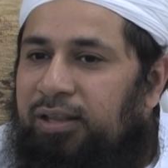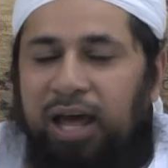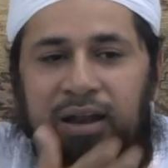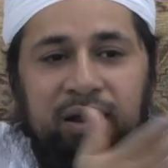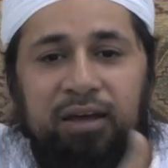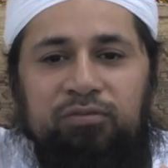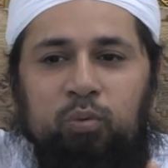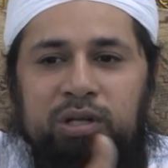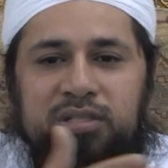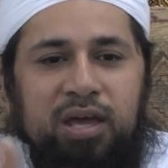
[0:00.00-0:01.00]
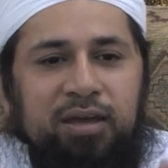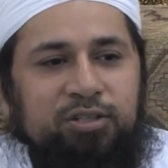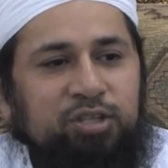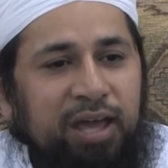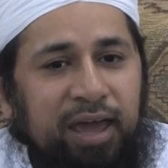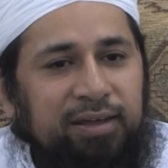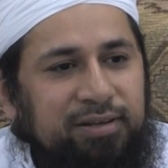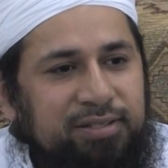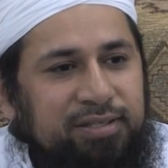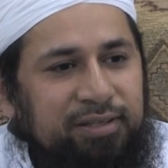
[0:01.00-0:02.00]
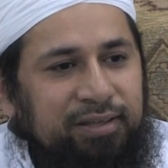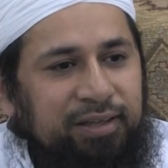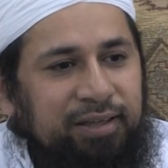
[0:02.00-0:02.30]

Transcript: That love will turn to hate,